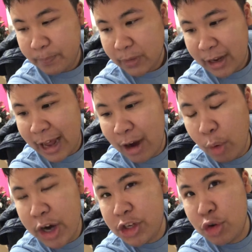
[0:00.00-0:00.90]
And I don't
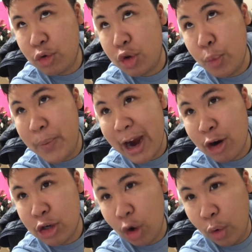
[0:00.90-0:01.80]
want you
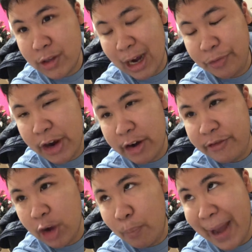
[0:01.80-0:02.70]
baritones out there to
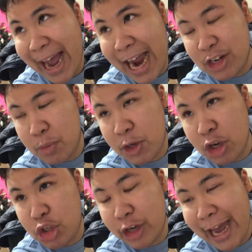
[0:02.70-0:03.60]
feel bad just
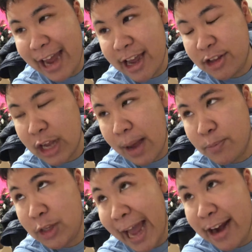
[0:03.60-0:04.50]
because you can't hit
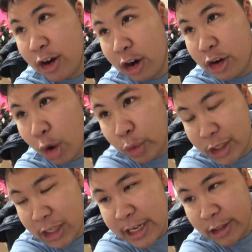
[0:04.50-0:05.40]
tenor notes
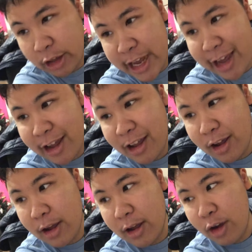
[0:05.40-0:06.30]
as easily,
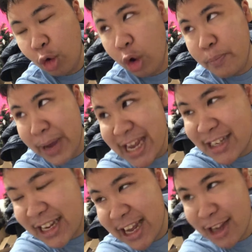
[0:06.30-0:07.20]
or
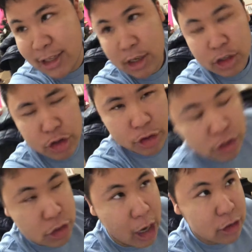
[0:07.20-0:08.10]
basses, because
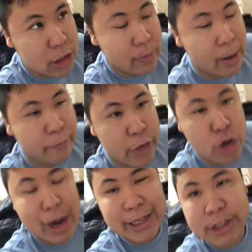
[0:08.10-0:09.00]
there's songs for
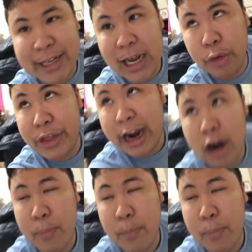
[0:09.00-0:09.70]
you guys to sing out there.